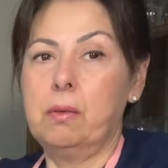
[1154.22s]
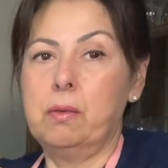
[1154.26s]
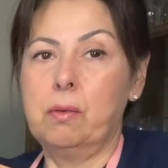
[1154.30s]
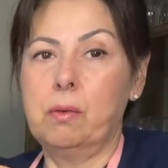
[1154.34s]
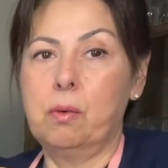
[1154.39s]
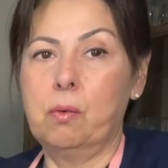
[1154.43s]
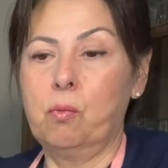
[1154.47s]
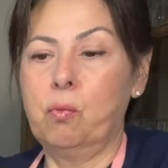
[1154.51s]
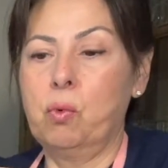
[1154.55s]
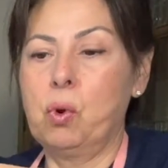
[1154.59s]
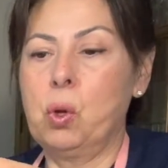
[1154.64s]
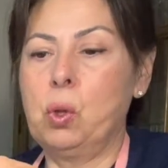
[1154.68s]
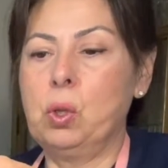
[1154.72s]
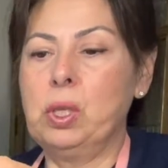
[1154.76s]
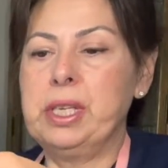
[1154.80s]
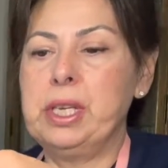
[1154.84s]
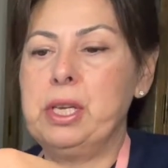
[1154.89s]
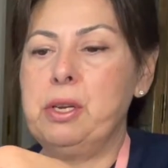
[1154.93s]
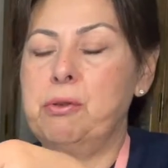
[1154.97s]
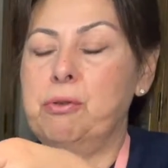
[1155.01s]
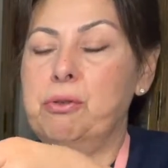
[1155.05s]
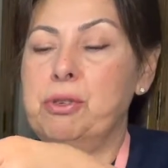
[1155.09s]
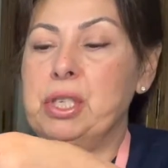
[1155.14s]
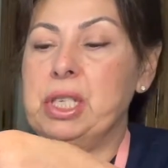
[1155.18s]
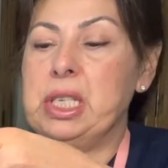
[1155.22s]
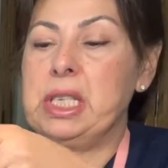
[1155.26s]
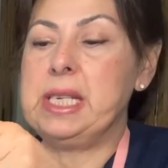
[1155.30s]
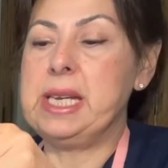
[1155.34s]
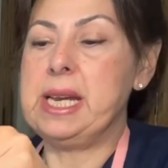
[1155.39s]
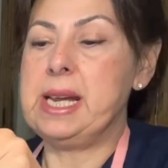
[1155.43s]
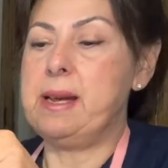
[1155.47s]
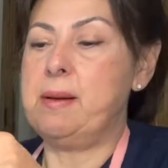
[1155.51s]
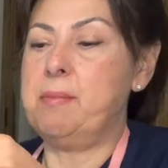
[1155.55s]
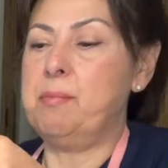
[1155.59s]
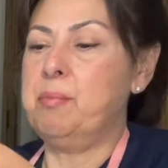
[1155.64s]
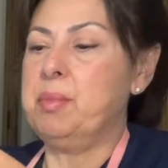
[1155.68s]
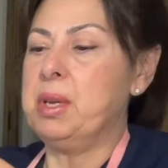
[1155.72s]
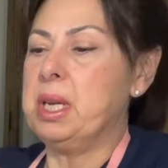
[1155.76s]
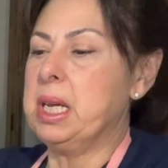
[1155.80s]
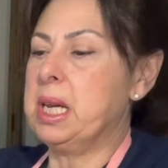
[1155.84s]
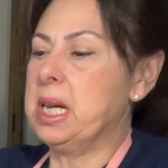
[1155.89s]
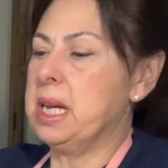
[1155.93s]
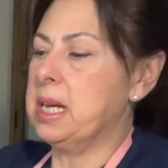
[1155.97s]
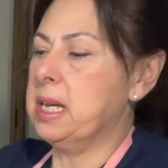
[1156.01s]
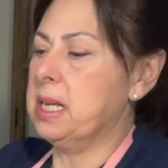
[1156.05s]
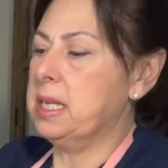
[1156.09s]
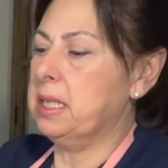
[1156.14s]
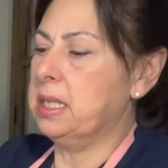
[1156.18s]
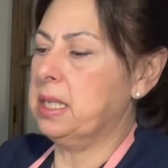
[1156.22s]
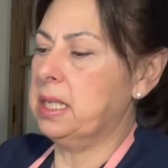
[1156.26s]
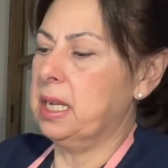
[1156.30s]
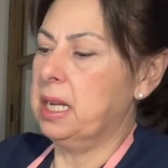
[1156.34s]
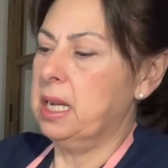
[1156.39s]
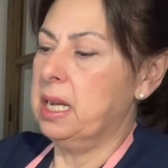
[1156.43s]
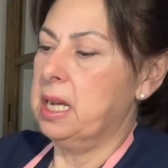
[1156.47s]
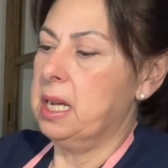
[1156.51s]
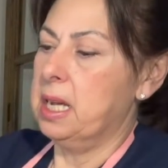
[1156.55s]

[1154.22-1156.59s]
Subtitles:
rolling your stem, because